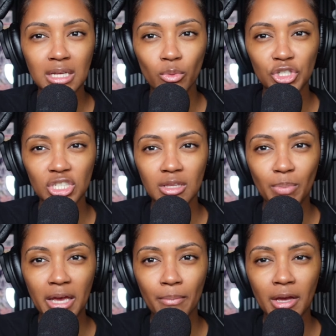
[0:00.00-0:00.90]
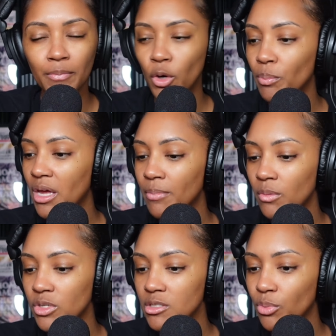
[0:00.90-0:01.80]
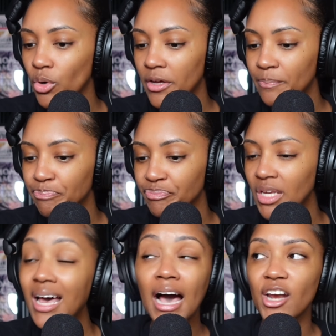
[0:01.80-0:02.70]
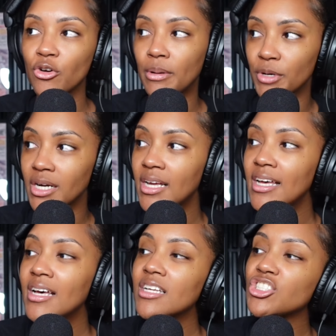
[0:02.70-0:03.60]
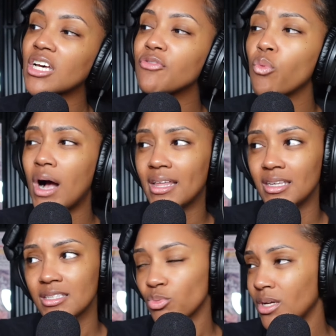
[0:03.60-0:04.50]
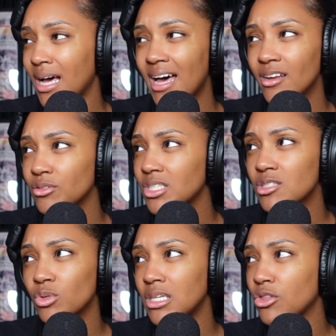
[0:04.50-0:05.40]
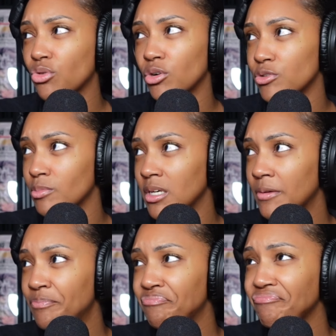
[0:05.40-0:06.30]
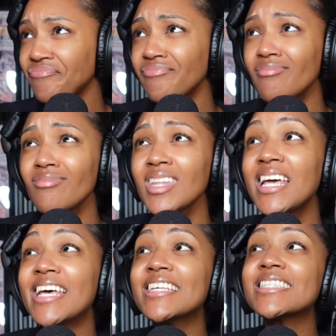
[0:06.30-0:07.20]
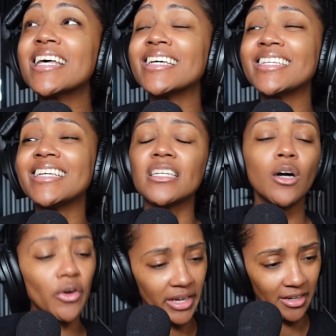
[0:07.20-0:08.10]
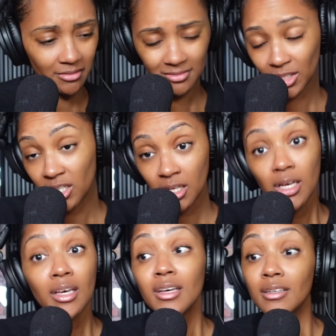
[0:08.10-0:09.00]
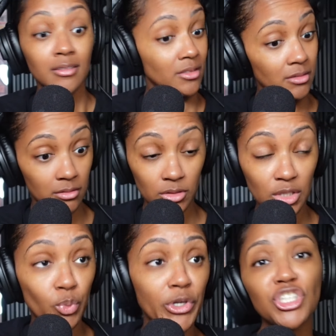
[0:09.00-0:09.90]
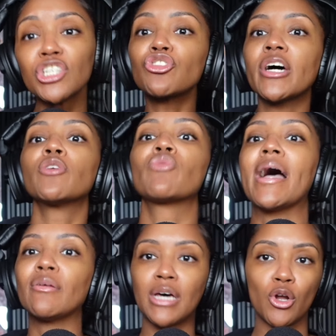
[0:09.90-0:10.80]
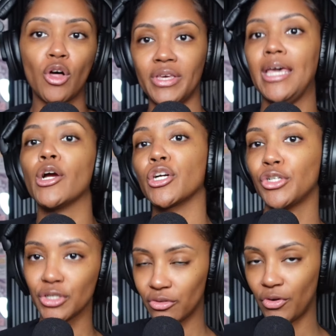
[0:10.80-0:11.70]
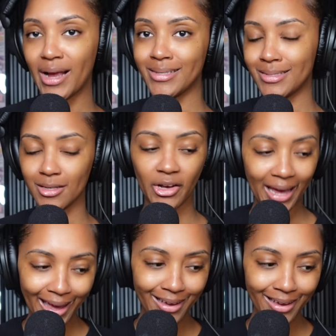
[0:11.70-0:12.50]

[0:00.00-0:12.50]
Was she the Bam Bam? No, Bam Bam was the boy. I don't remember. Jeff, why this one? This one he throws me. Okay. We're just trying to round out all the characters, friends, okay?